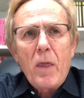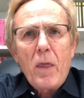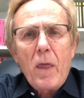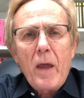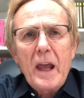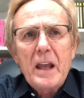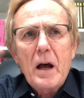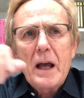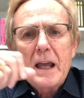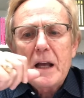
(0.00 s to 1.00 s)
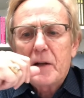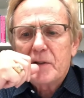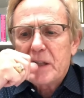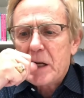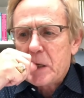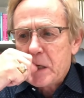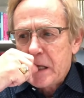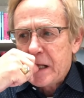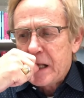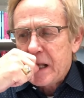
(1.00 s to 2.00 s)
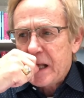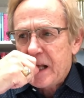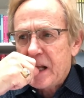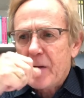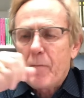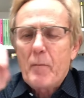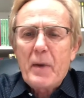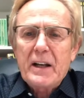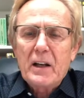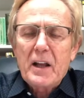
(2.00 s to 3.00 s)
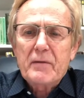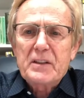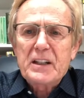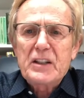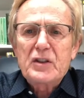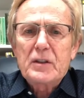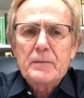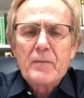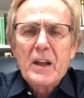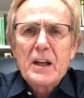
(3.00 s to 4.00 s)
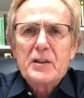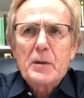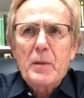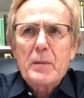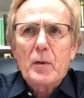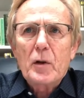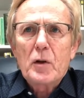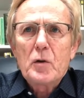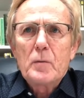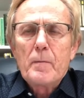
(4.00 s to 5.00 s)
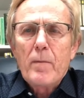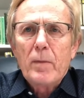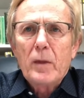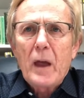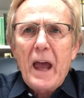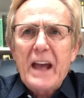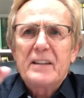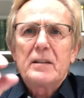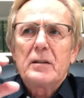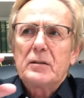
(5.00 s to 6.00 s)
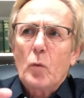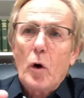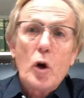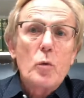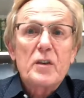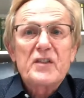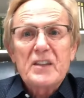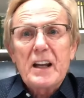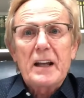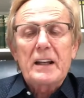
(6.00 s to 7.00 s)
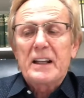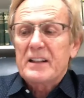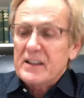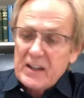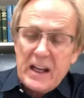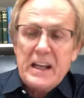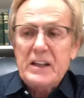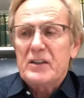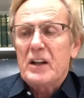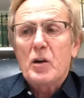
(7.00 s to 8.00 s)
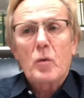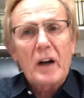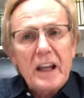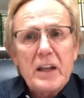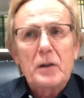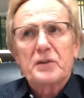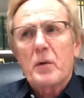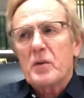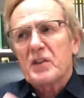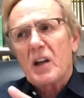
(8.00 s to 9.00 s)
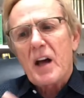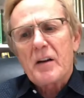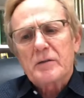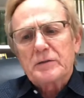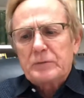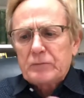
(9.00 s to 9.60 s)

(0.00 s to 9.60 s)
uh, he, he also um, paid a lot of attention to people who had who were sick and diseased and who were healed. So there's a lot of